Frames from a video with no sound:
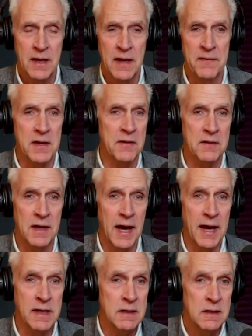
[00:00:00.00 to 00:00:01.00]
And the other
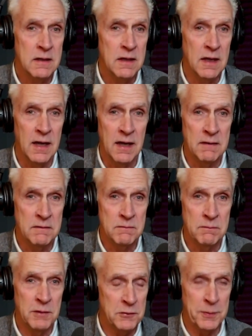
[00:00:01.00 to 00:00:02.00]
guy
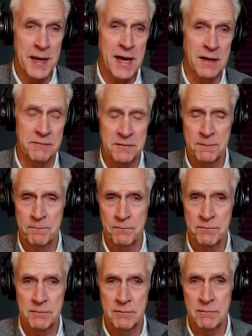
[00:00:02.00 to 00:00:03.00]
misbehaved.
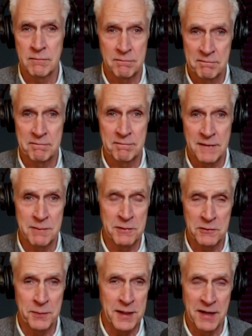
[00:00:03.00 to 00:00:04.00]
He
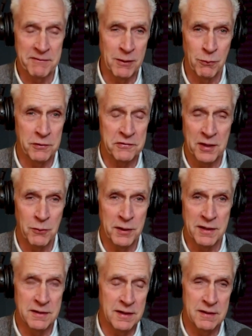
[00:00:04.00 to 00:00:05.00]
misbehaved. I won't say
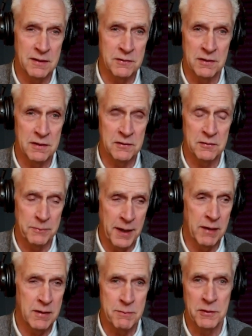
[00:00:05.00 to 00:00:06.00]
what he did because it doesn't
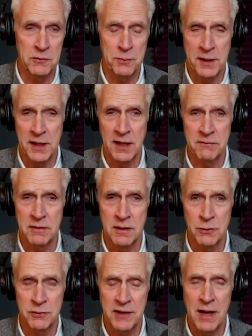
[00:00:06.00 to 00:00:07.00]
matter. He misbehaved and
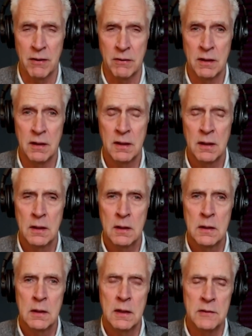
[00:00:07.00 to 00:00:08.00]
he was out.
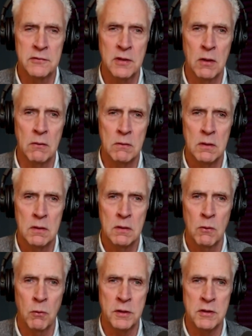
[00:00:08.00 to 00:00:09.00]
And so
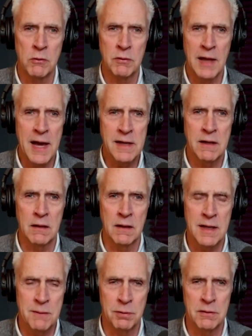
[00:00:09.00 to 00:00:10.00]
when you're relying on
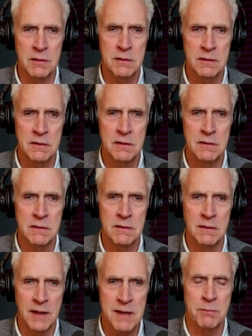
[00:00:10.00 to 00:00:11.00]
labor,
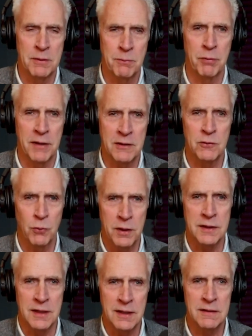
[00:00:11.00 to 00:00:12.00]
labor brings
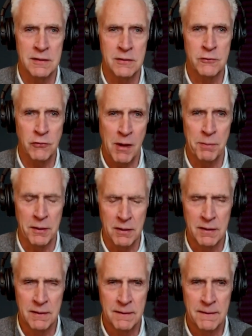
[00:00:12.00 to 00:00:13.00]
with it trouble.